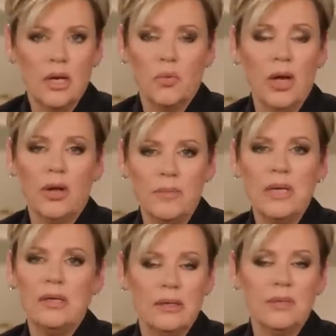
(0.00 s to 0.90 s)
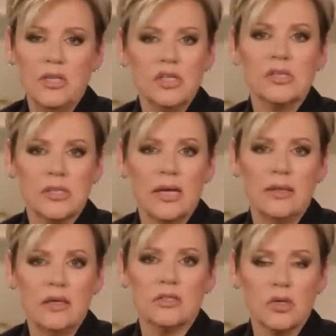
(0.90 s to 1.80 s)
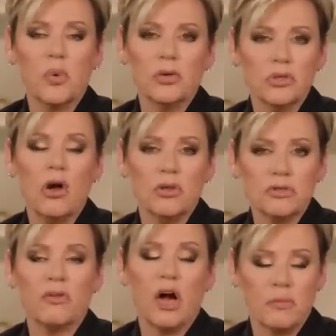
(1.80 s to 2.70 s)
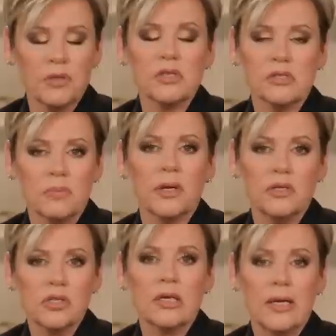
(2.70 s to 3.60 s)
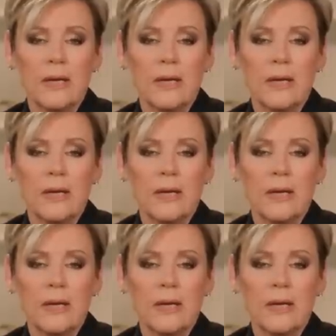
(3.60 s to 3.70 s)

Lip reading: Well, let me just say this. The Word calls for our participation.